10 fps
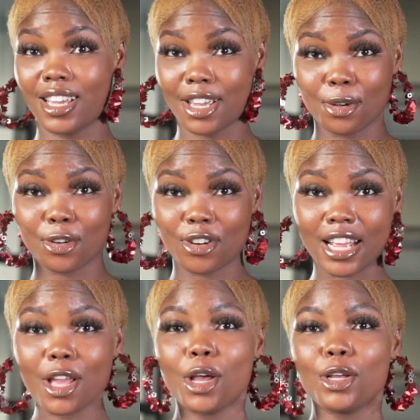All right. Yeah.
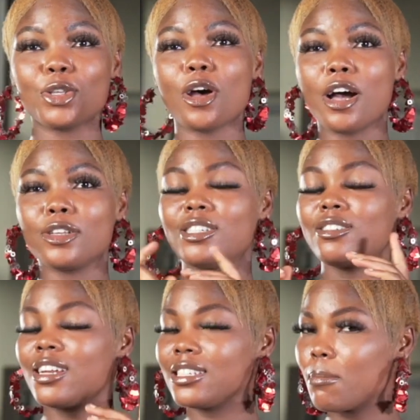So uh, till next
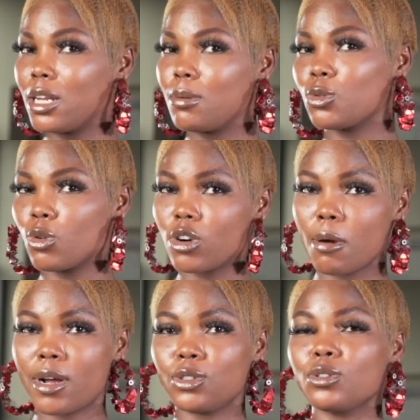time, my name is Kramer. Do
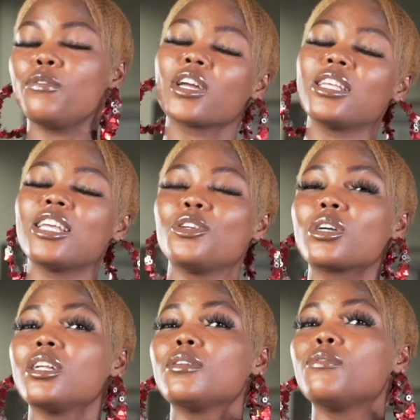not forget that you can
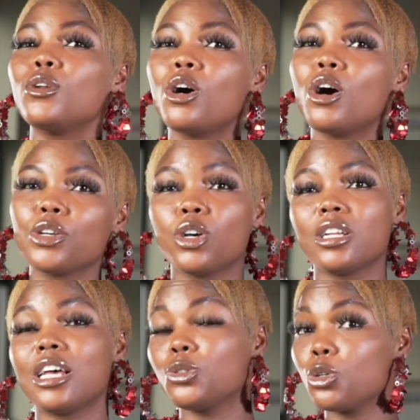follow us on our
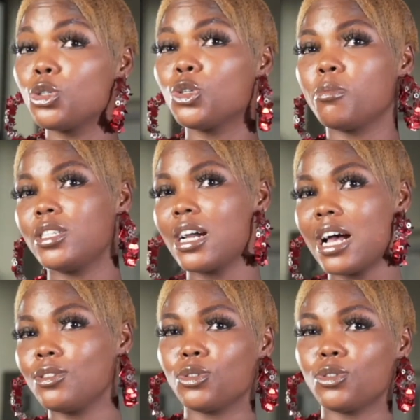social media
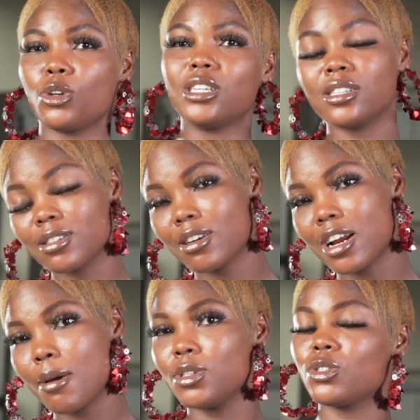handles. On
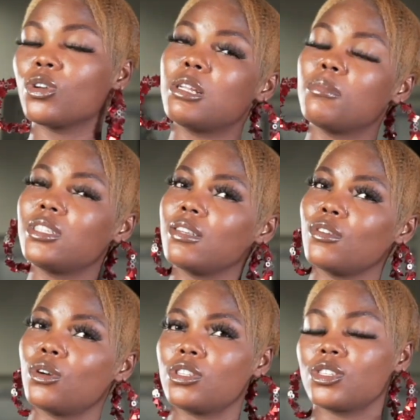Instagram, it's no limit
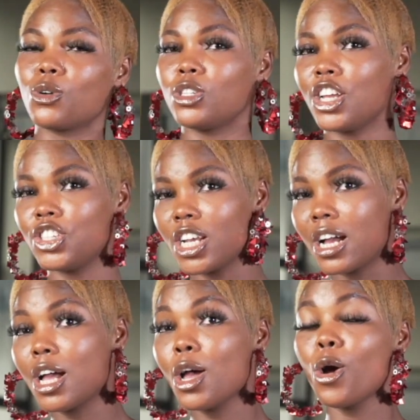TV underscore Ninja.
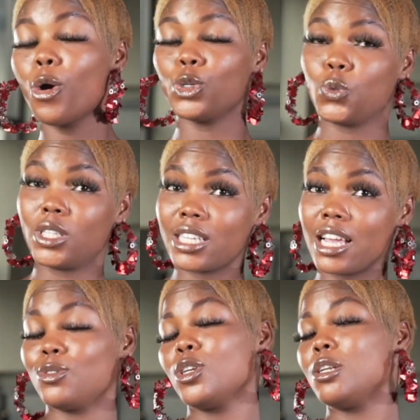On Twitter,
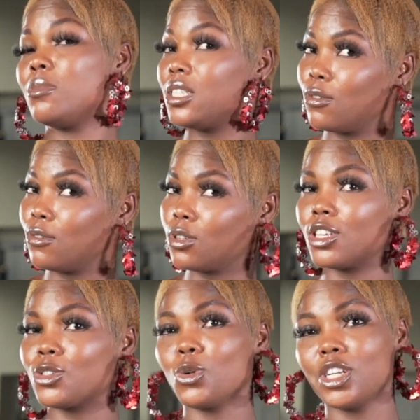it's no limit TV
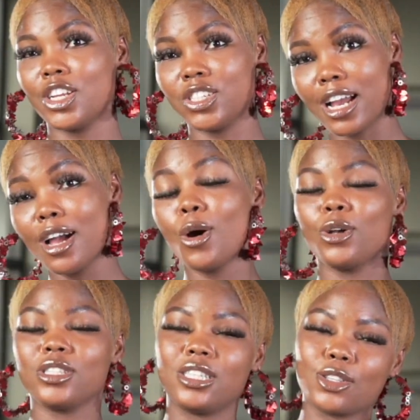underscore Ninja.
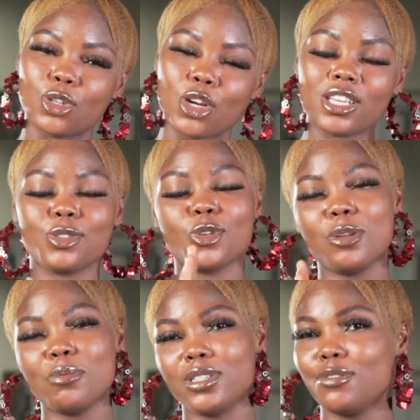On TikTok, it's no
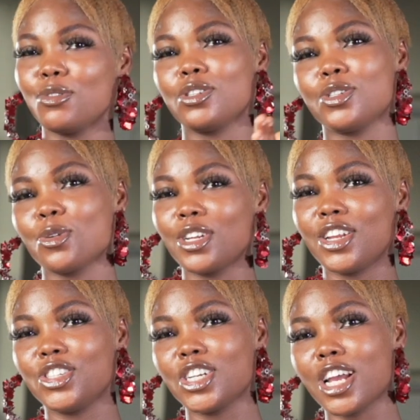limit TV underscore
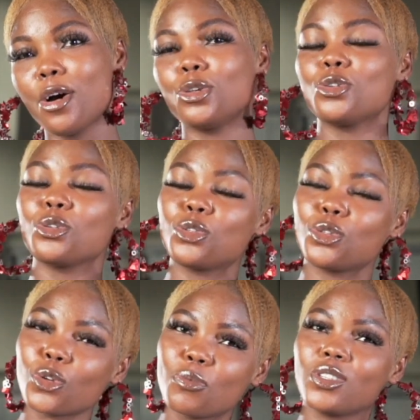Ninja. On
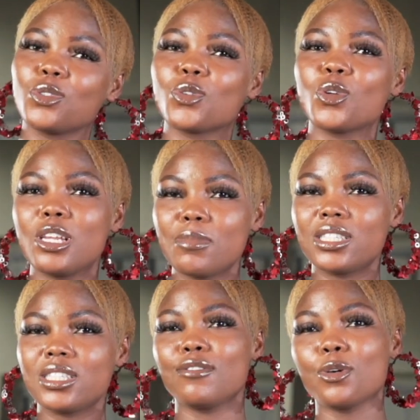YouTube, it's no limit
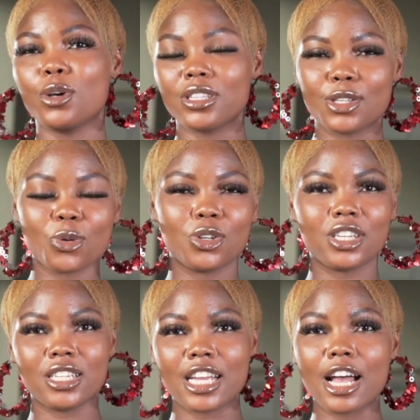TV underscore
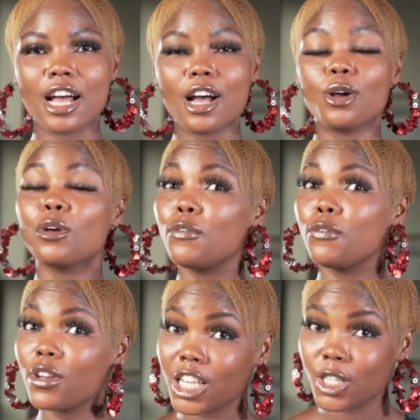Ninja. And on
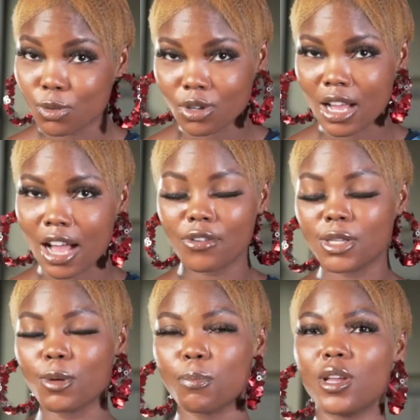Facebook, our Facebook
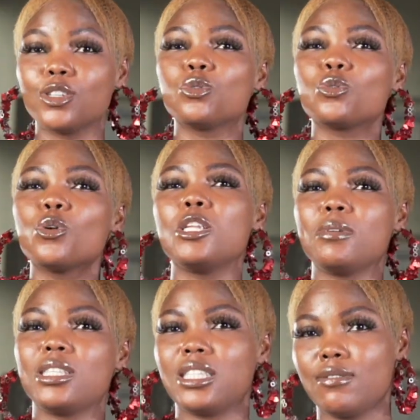page is no
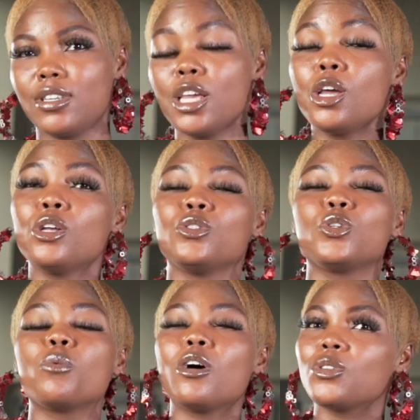limit TV.
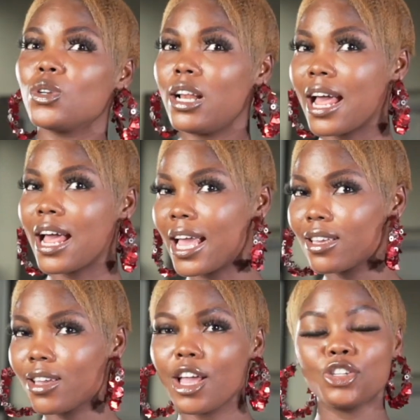Do well to like
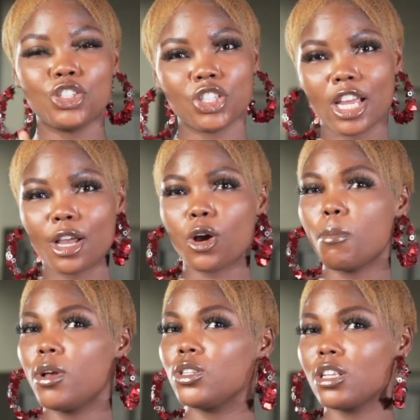share,
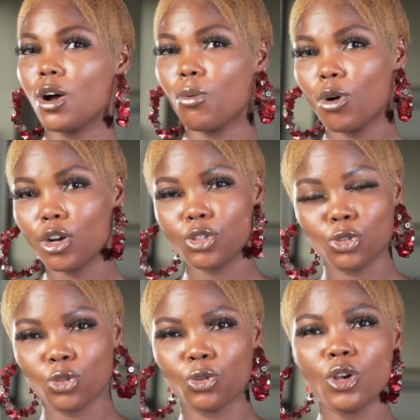comment on our works, you
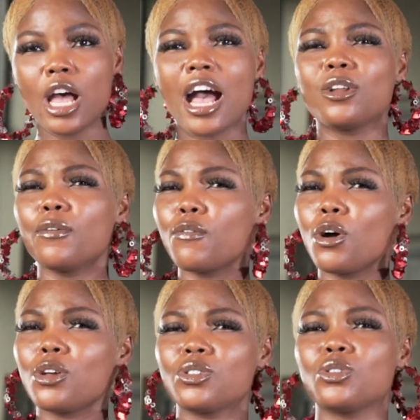know. And of
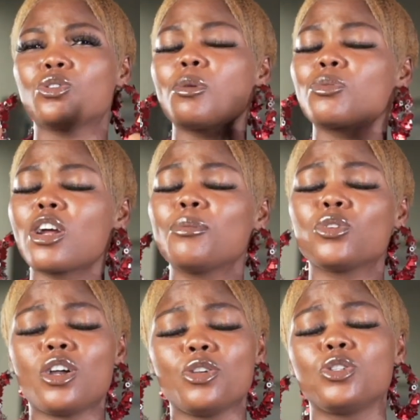course, subscribe to
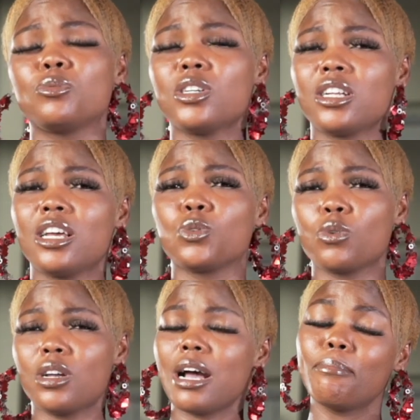our YouTube channel as
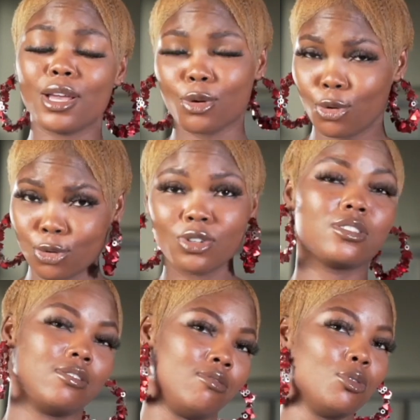well. I beg you.
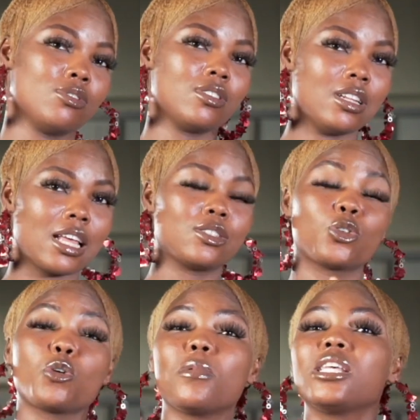Oh. Like
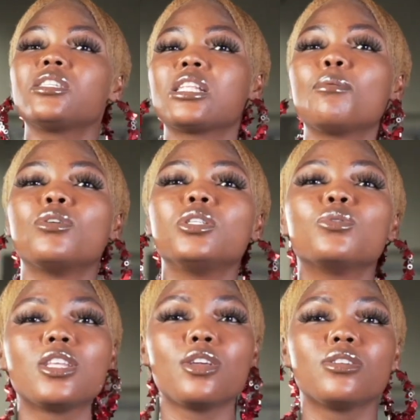Jukumese na money would
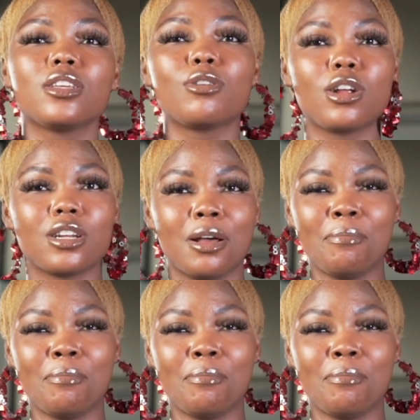they use a runner.